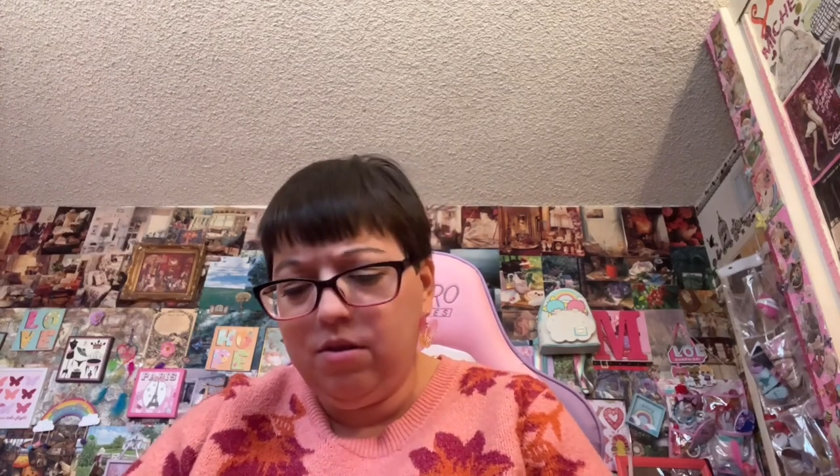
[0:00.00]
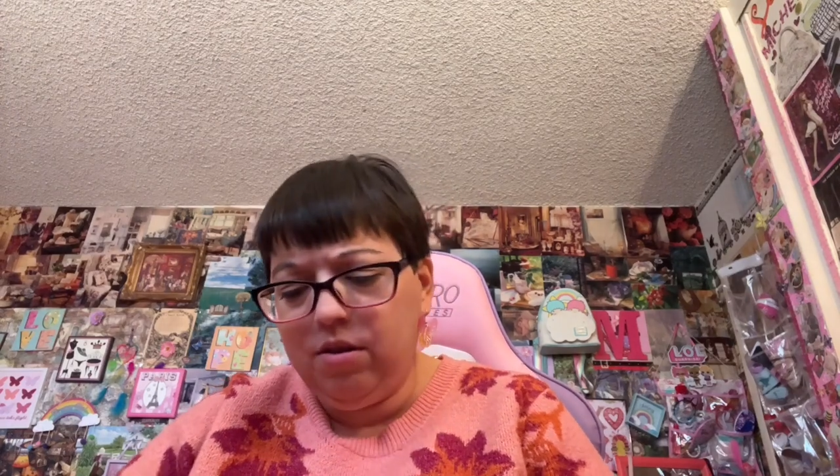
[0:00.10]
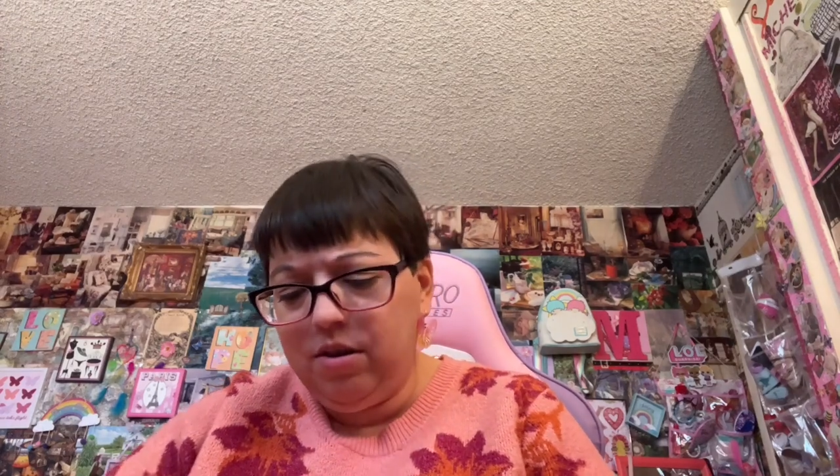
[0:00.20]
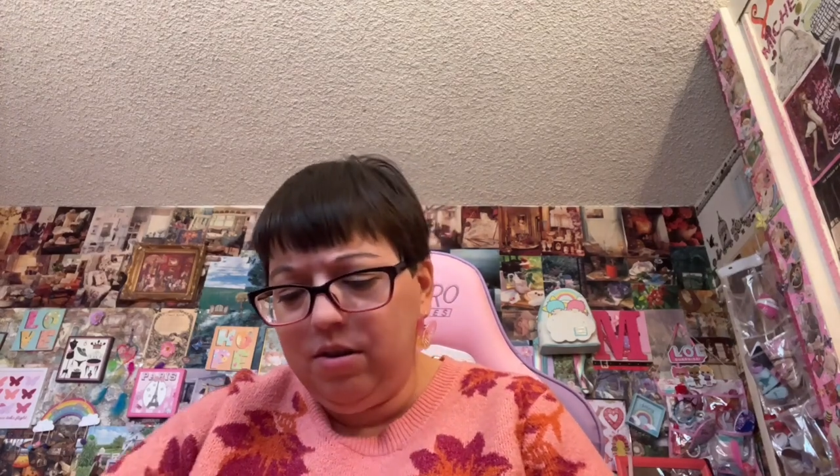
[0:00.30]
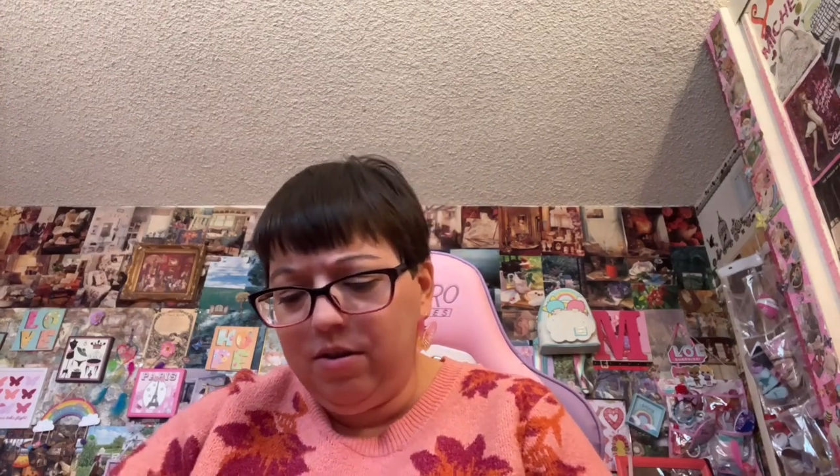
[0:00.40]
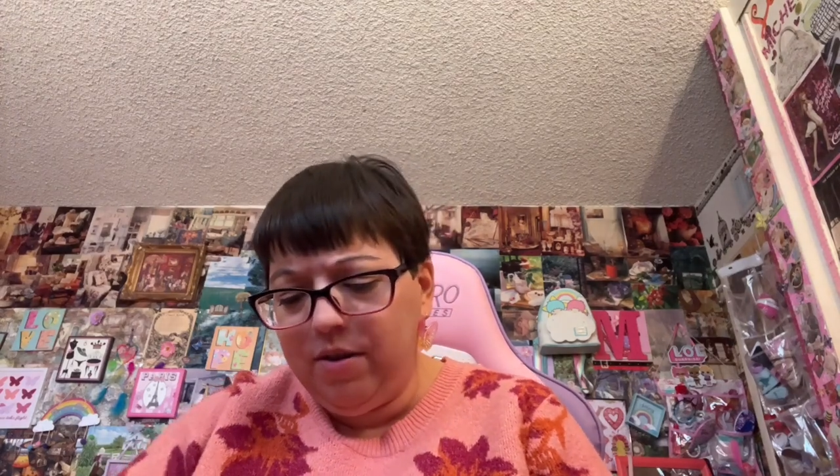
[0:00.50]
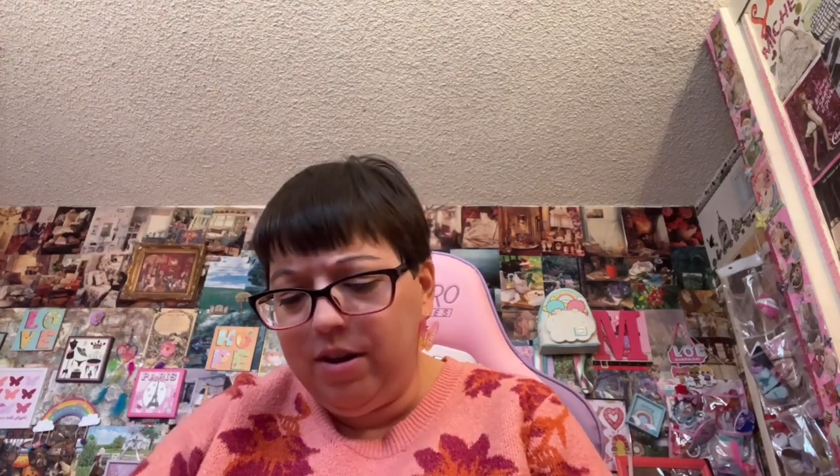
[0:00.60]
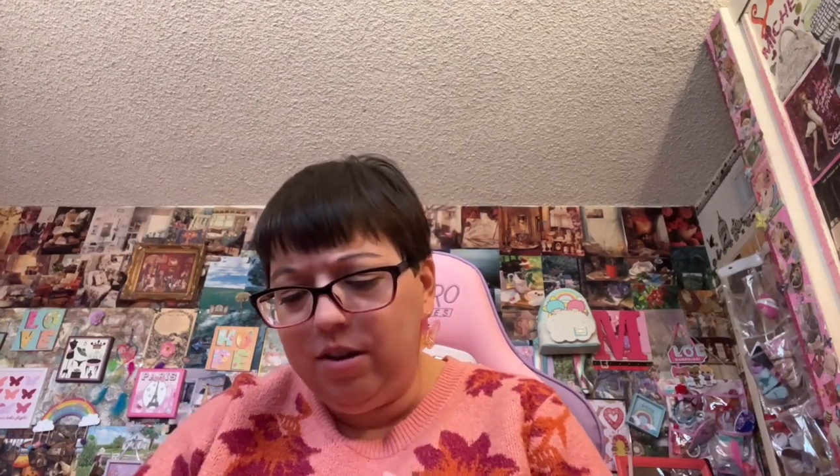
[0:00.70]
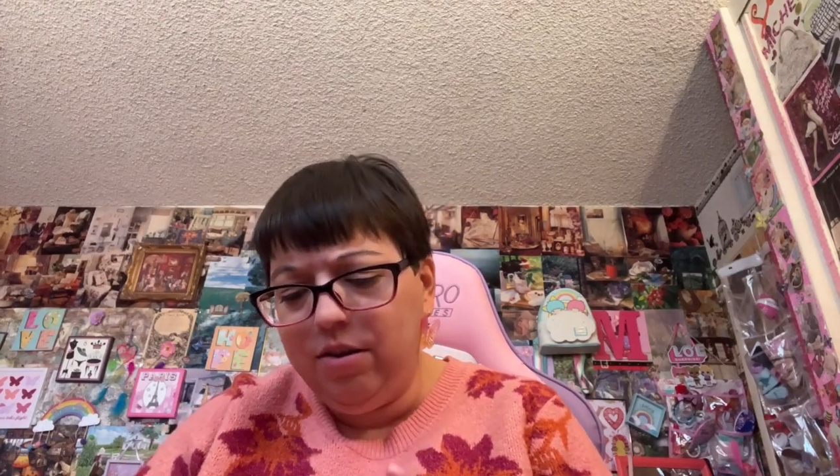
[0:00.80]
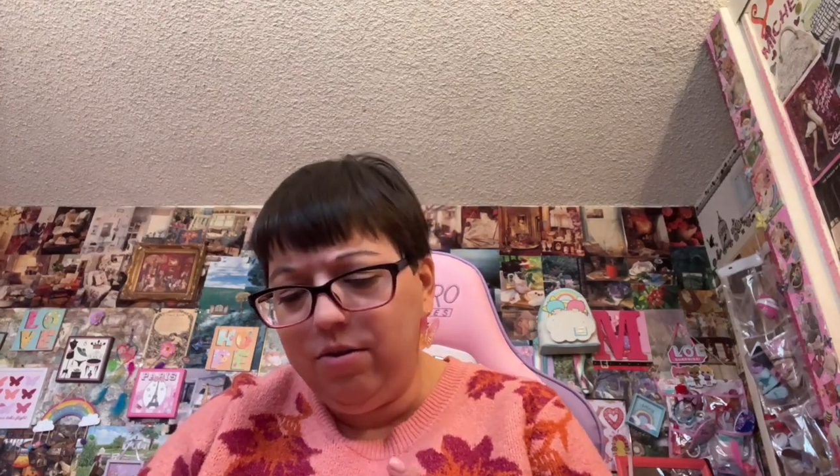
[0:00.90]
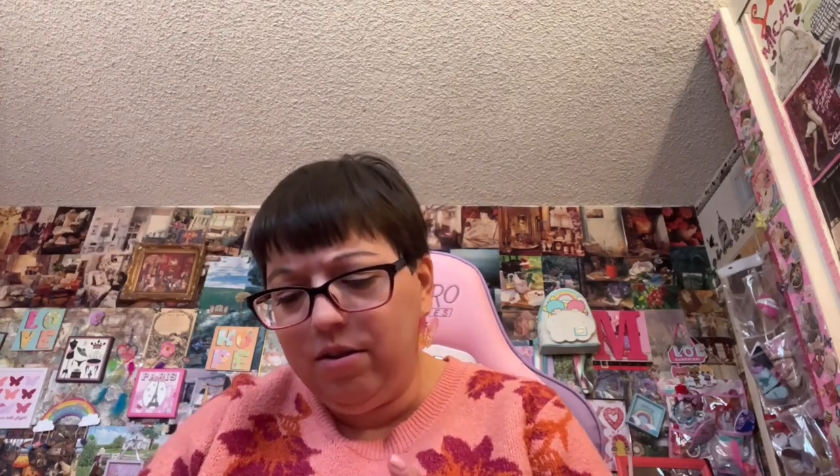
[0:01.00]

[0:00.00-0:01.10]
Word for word: I don't know how to use